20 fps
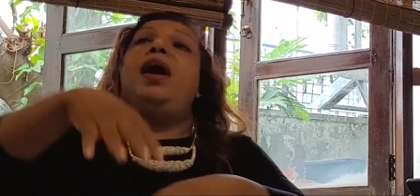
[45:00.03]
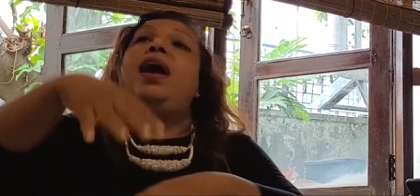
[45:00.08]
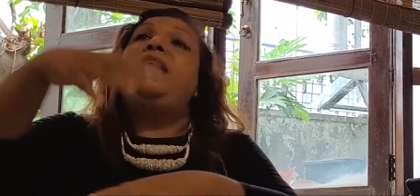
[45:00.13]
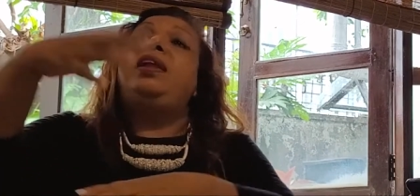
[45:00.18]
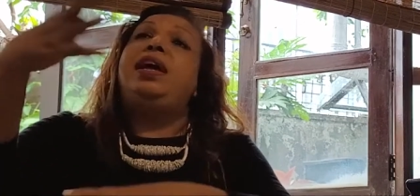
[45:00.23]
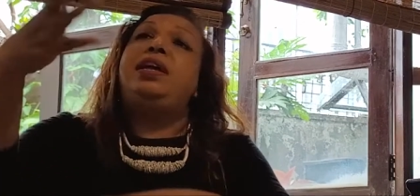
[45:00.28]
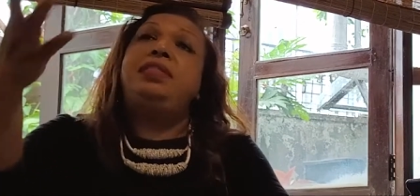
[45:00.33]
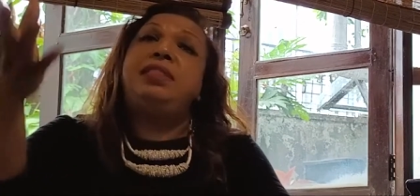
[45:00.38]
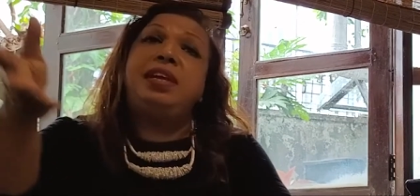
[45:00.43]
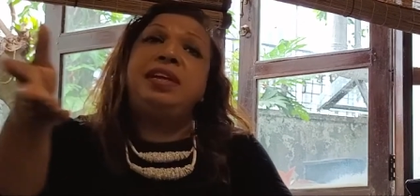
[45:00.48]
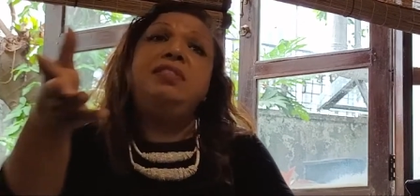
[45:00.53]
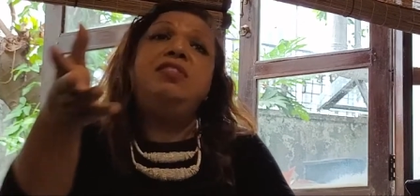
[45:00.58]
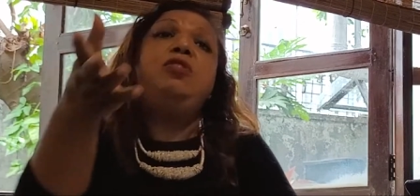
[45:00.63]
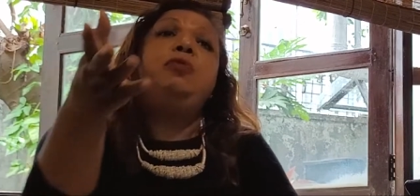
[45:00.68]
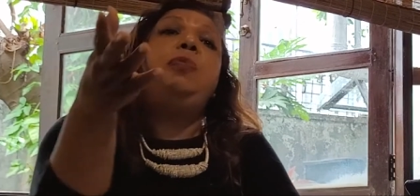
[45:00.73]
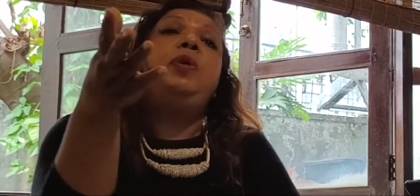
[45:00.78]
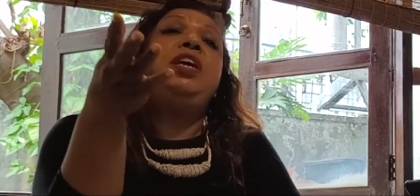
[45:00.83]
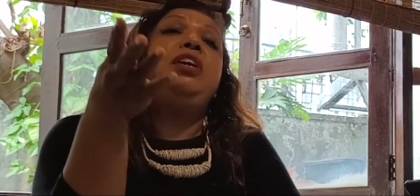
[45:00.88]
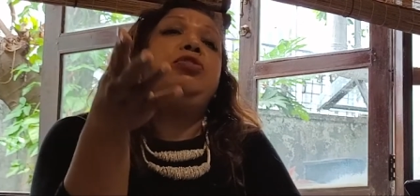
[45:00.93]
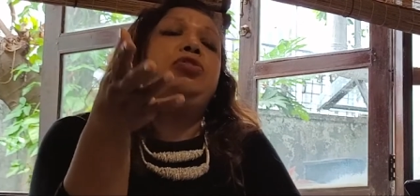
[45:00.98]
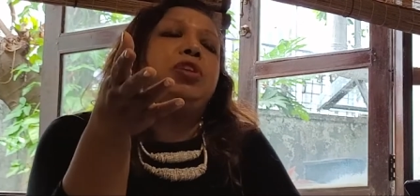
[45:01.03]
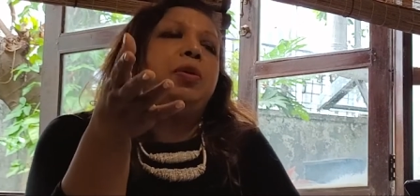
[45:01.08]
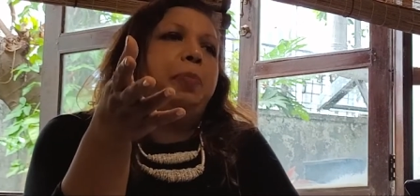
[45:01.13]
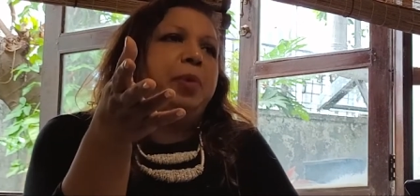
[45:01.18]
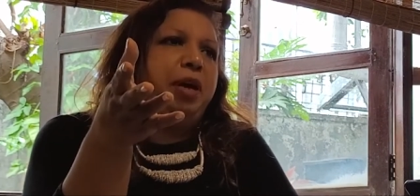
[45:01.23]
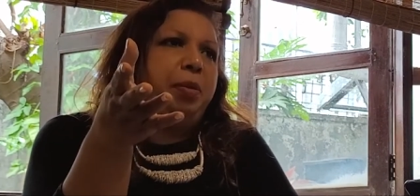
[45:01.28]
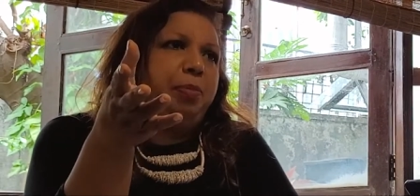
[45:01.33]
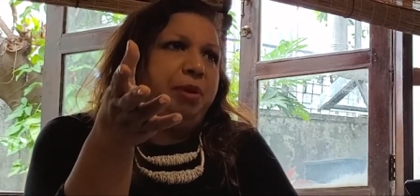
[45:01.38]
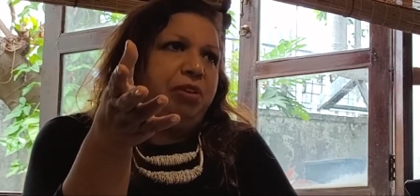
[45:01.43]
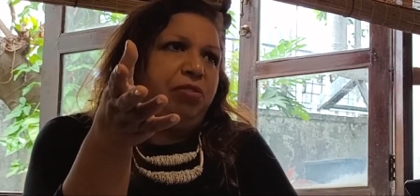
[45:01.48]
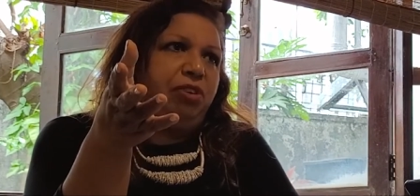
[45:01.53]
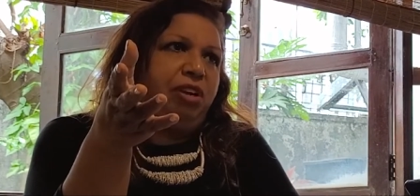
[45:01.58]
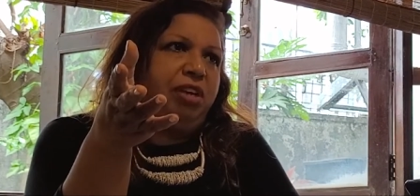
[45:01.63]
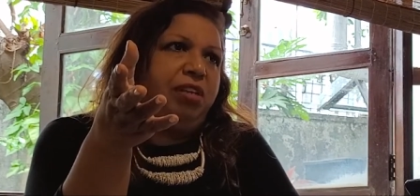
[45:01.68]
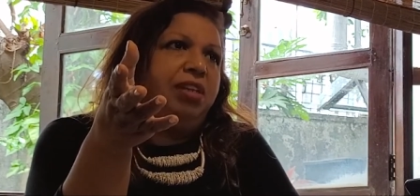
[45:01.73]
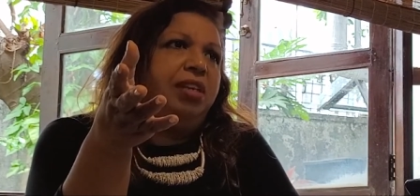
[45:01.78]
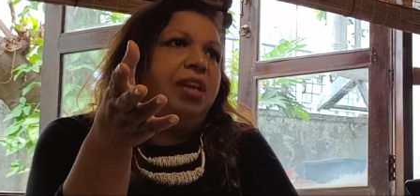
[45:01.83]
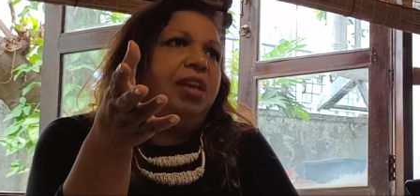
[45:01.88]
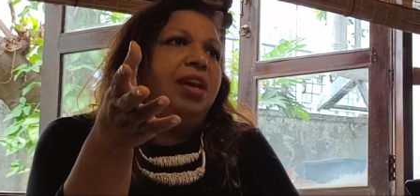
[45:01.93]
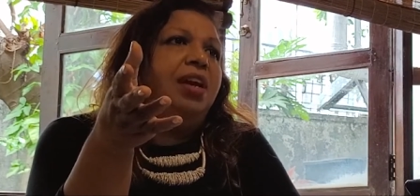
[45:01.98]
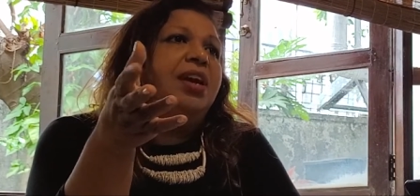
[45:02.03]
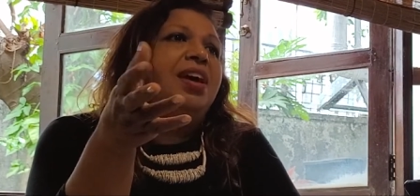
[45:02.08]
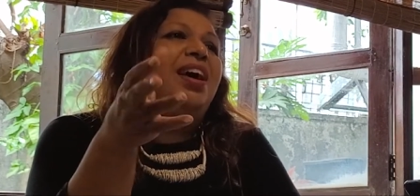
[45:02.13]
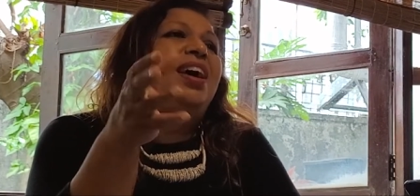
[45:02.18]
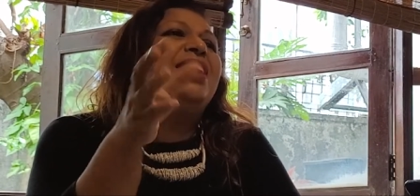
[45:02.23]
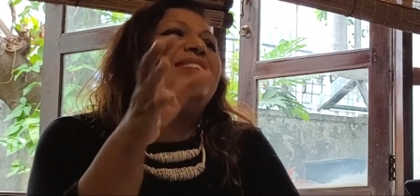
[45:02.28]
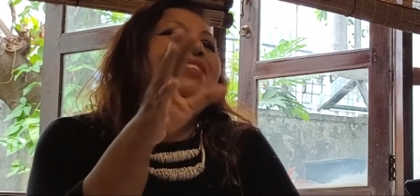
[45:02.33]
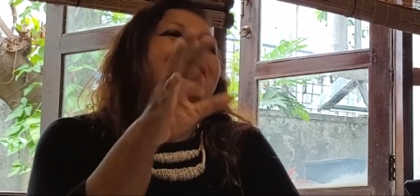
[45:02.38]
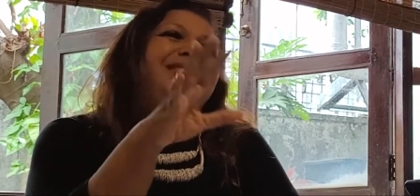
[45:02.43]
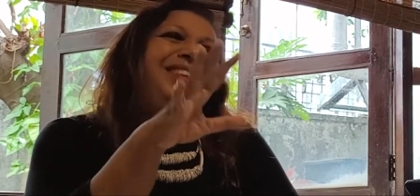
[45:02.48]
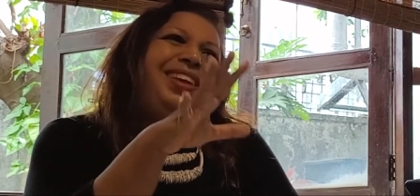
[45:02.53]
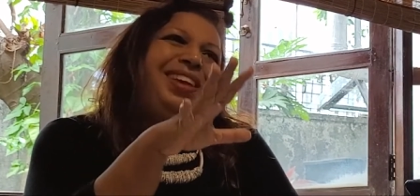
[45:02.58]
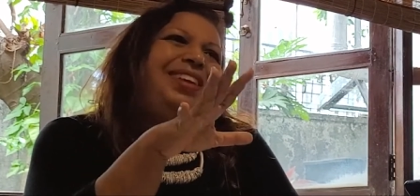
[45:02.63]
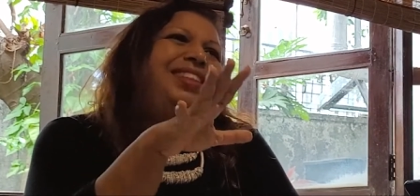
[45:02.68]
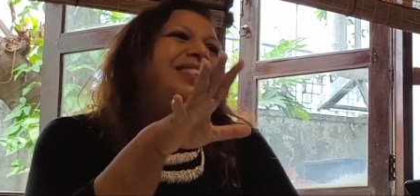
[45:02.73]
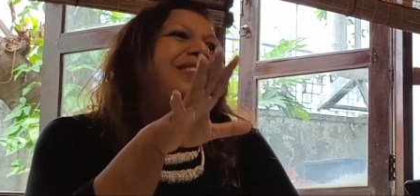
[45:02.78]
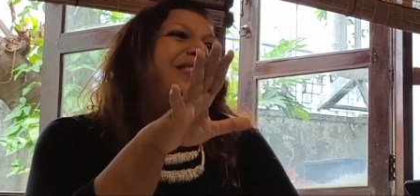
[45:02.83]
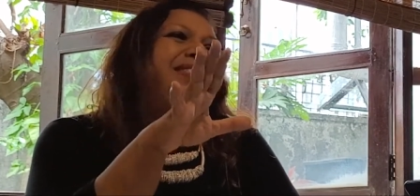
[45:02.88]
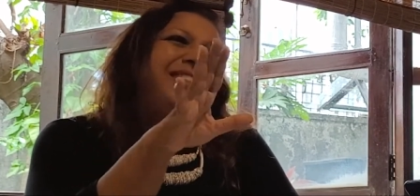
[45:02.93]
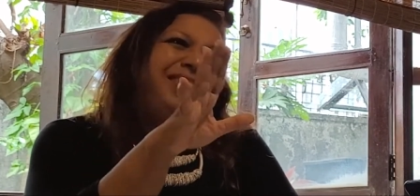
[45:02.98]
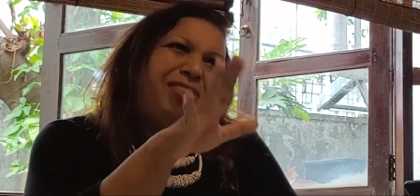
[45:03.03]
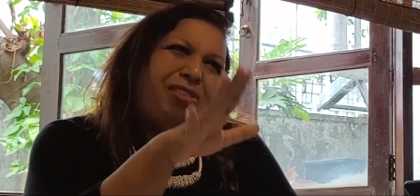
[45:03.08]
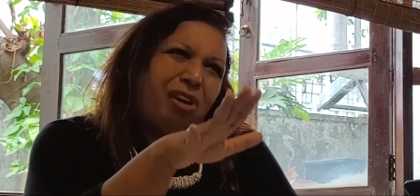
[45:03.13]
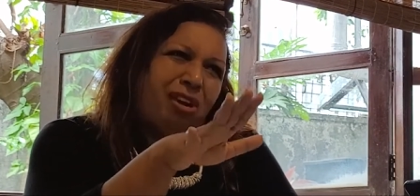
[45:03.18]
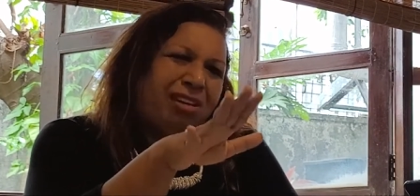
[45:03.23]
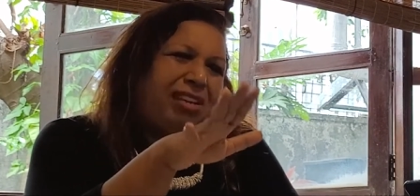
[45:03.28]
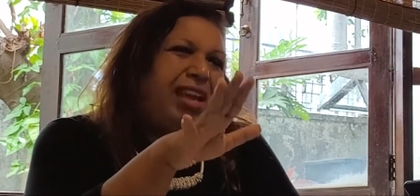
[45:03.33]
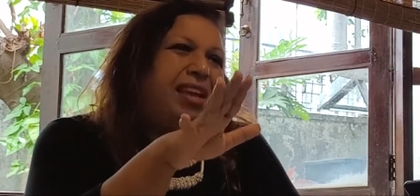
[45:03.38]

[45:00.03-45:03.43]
and, and then speak to the perpetrator and say, this is not